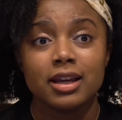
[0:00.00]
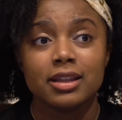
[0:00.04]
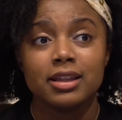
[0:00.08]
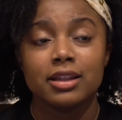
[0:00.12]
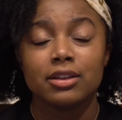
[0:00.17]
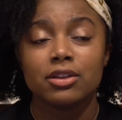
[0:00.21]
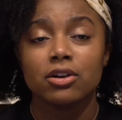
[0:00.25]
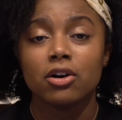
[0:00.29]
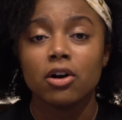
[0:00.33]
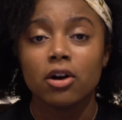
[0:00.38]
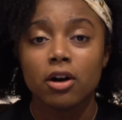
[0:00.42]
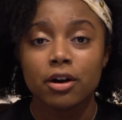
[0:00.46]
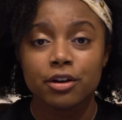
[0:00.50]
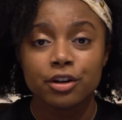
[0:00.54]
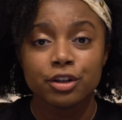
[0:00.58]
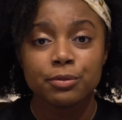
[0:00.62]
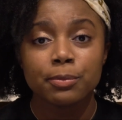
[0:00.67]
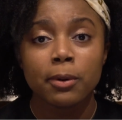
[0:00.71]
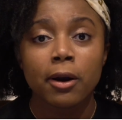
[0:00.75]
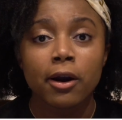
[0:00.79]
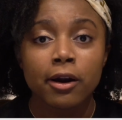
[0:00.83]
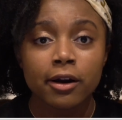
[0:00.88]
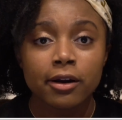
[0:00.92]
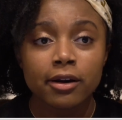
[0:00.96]
I think the hardest
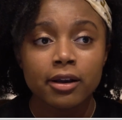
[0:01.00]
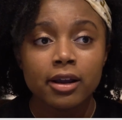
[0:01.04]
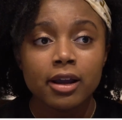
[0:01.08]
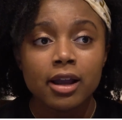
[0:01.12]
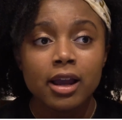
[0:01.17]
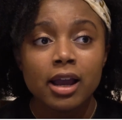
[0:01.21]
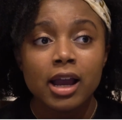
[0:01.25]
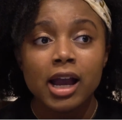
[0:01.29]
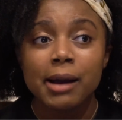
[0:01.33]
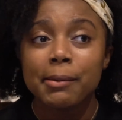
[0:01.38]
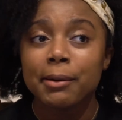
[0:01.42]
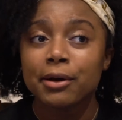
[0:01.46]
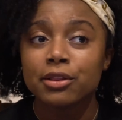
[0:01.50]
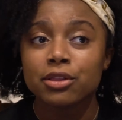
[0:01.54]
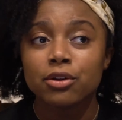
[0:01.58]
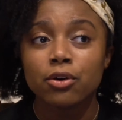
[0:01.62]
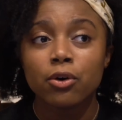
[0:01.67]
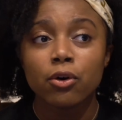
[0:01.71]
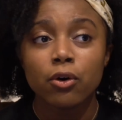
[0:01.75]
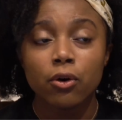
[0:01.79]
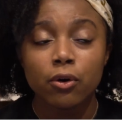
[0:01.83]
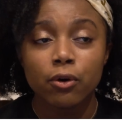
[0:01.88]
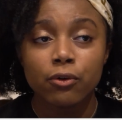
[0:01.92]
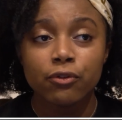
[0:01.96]
part about the
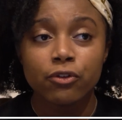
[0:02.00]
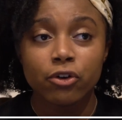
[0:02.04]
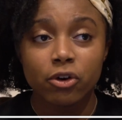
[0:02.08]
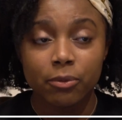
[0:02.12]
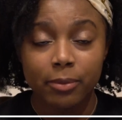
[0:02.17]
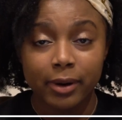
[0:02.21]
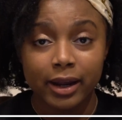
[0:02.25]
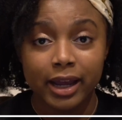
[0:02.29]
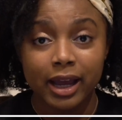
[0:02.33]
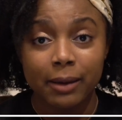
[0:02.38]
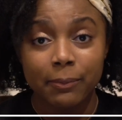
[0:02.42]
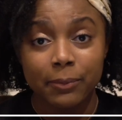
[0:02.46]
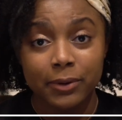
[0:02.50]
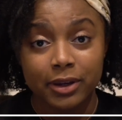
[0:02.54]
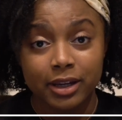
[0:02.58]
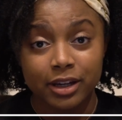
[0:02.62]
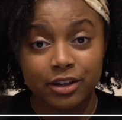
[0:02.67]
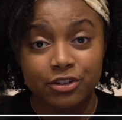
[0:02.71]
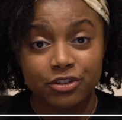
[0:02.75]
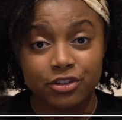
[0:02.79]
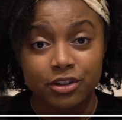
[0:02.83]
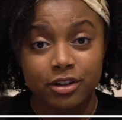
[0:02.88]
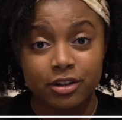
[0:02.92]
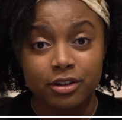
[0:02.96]
whole Fulbright
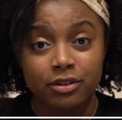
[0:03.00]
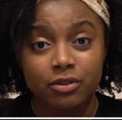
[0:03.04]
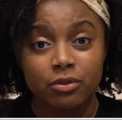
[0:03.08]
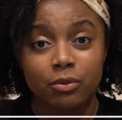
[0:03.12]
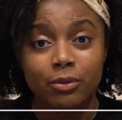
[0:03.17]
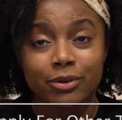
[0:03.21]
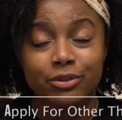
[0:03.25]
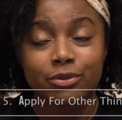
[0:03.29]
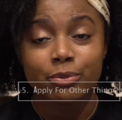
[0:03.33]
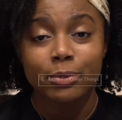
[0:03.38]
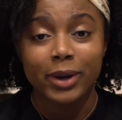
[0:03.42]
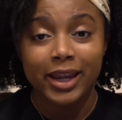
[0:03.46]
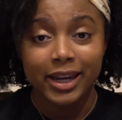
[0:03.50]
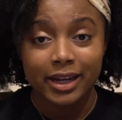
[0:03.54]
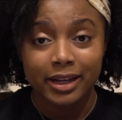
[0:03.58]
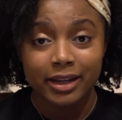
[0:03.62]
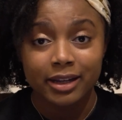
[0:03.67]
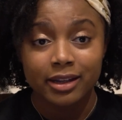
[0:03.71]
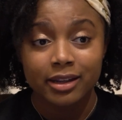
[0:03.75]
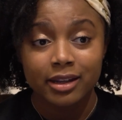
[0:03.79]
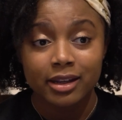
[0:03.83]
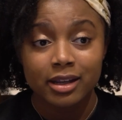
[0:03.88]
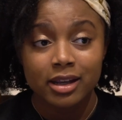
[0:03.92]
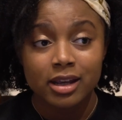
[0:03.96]
application was
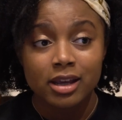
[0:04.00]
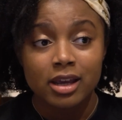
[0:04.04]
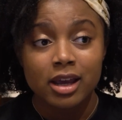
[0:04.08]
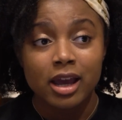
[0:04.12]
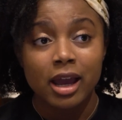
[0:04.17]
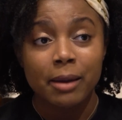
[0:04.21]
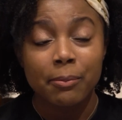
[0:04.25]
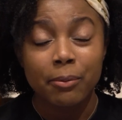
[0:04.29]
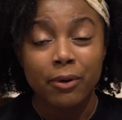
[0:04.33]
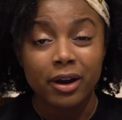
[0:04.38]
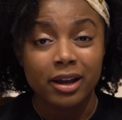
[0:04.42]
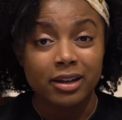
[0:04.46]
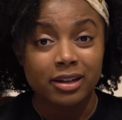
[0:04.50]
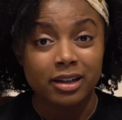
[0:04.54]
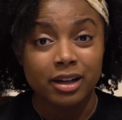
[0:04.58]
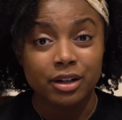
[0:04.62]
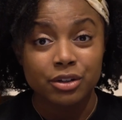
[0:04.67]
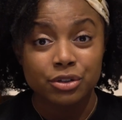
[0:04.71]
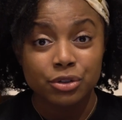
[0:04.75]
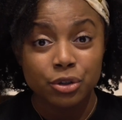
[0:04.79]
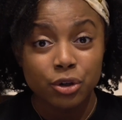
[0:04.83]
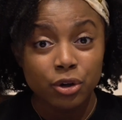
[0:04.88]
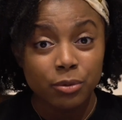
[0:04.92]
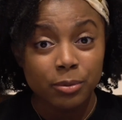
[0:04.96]
waiting. I applied in
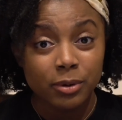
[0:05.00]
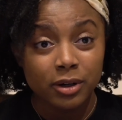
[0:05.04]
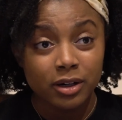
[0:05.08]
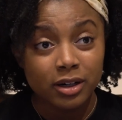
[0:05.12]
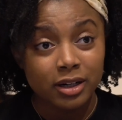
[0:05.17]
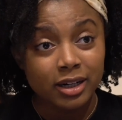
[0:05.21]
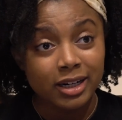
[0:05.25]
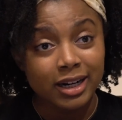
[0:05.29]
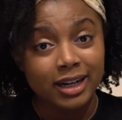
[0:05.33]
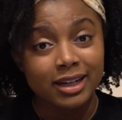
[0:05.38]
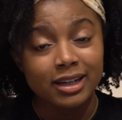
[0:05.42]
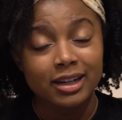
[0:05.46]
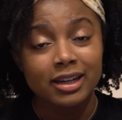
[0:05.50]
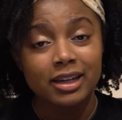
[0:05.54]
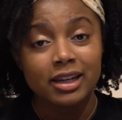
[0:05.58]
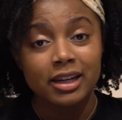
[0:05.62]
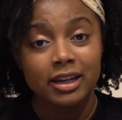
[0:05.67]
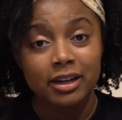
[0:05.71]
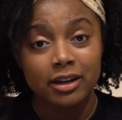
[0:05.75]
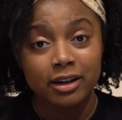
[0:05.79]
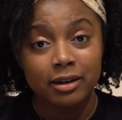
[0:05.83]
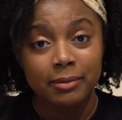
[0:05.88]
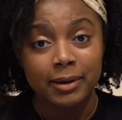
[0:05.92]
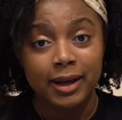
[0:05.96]
October and I didn't
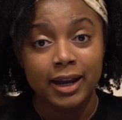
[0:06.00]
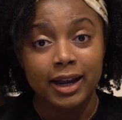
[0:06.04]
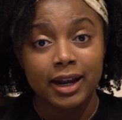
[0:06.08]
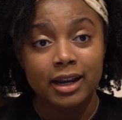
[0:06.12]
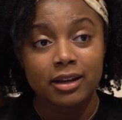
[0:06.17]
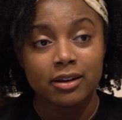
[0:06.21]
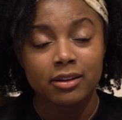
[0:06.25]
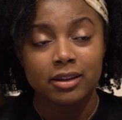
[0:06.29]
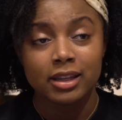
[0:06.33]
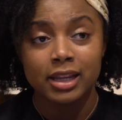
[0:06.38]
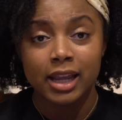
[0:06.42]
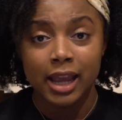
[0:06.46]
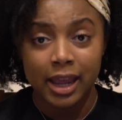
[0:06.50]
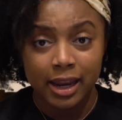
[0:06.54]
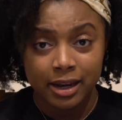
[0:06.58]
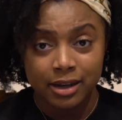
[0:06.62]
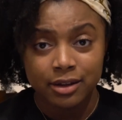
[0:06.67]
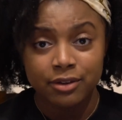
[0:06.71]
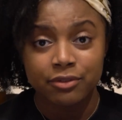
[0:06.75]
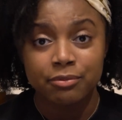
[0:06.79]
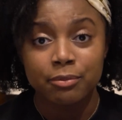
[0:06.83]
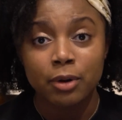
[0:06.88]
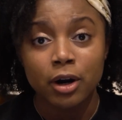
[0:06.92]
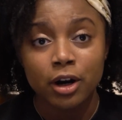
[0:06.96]
hear back until the
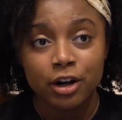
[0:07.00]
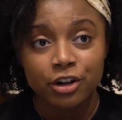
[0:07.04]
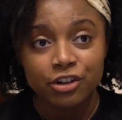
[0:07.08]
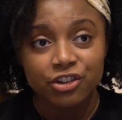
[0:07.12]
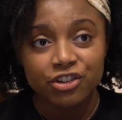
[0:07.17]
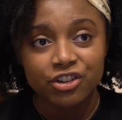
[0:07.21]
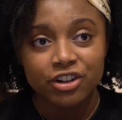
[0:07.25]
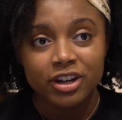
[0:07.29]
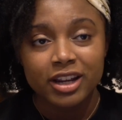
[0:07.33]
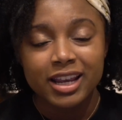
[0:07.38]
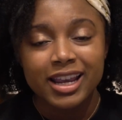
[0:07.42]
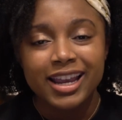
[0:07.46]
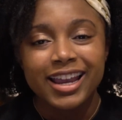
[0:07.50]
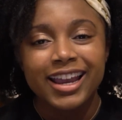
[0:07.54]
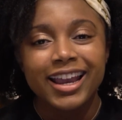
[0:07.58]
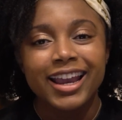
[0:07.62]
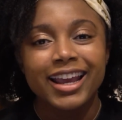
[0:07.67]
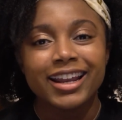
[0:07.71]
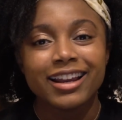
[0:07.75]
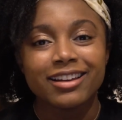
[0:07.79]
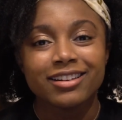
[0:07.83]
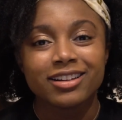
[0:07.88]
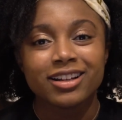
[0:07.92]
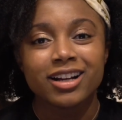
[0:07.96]
end of March.
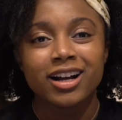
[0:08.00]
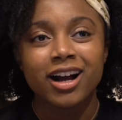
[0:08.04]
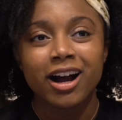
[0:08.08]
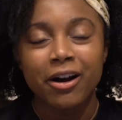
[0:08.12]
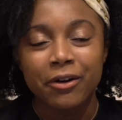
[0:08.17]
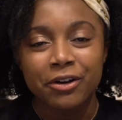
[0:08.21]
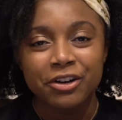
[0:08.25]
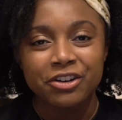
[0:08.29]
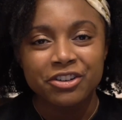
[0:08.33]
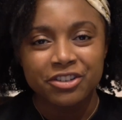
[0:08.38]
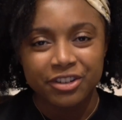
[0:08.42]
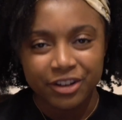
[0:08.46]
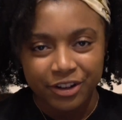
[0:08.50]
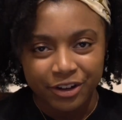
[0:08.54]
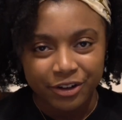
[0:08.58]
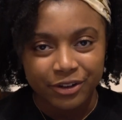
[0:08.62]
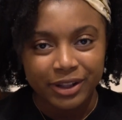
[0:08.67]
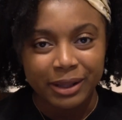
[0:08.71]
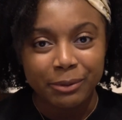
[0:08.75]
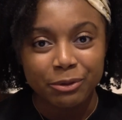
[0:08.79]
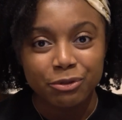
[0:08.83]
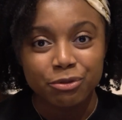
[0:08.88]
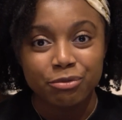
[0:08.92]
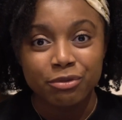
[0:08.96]
And as a college senior,
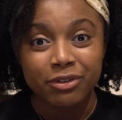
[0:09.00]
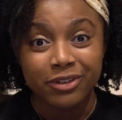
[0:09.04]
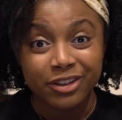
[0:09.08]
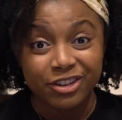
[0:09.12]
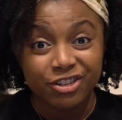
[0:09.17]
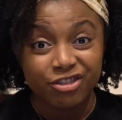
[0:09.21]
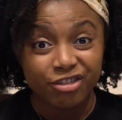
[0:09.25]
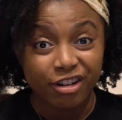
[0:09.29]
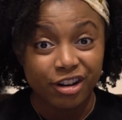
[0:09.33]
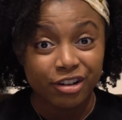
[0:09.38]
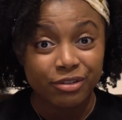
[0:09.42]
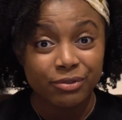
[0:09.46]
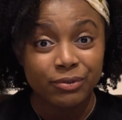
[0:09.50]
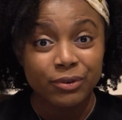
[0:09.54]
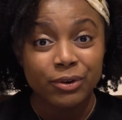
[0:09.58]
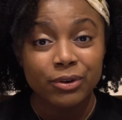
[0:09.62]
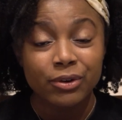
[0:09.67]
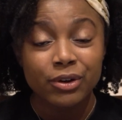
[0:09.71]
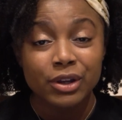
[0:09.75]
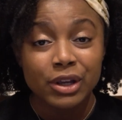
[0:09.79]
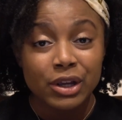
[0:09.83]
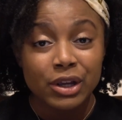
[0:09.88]
that was really stressful.